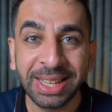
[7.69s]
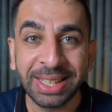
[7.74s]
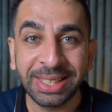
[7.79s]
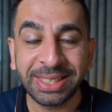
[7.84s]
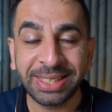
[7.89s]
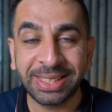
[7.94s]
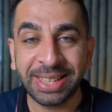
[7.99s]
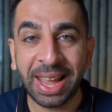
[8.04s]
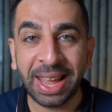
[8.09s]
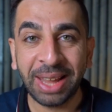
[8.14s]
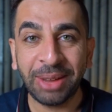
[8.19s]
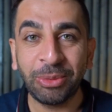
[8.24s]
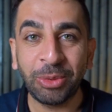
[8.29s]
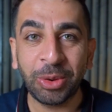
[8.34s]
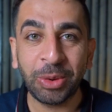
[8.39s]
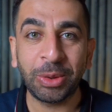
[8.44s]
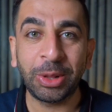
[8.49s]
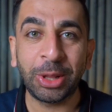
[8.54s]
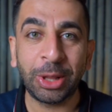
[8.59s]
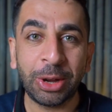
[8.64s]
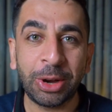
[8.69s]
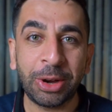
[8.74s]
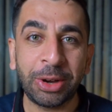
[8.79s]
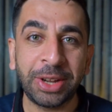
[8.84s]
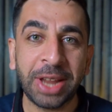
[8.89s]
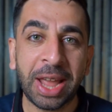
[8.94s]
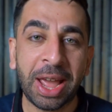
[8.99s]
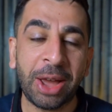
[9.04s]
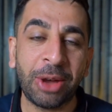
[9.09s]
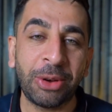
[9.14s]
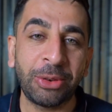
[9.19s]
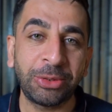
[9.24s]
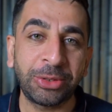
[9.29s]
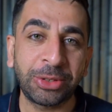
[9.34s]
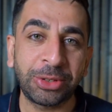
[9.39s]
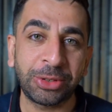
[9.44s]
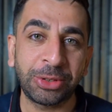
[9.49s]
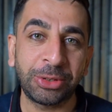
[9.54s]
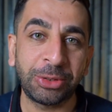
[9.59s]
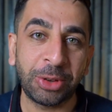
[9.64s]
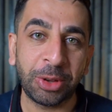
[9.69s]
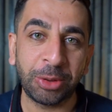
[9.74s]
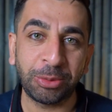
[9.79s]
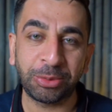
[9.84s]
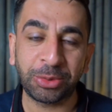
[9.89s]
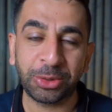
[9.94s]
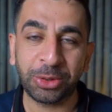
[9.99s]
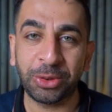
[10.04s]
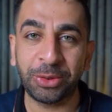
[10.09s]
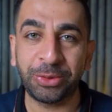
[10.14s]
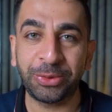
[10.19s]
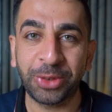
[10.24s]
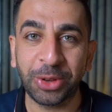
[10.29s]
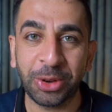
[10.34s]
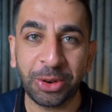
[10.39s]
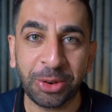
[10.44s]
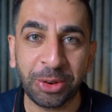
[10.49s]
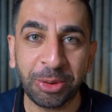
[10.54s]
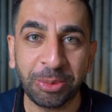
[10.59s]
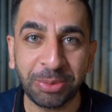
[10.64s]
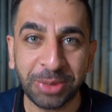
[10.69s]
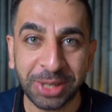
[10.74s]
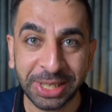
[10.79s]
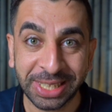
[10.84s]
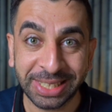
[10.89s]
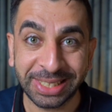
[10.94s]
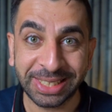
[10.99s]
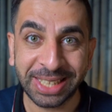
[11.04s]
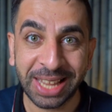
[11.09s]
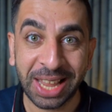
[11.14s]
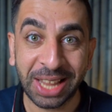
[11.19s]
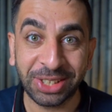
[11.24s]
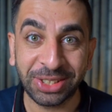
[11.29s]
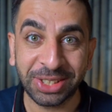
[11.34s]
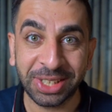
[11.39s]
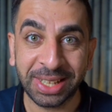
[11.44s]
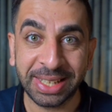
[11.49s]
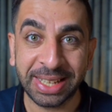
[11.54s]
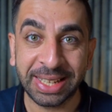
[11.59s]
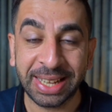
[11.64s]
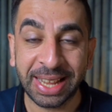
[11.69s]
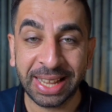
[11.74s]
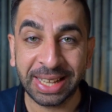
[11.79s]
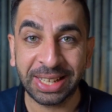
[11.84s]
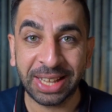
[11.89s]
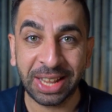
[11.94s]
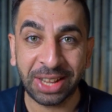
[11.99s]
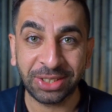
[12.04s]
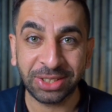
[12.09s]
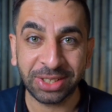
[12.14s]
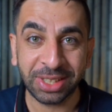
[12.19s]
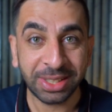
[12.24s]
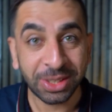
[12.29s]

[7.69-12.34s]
Today, we will learn how to improve your pronunciation in English.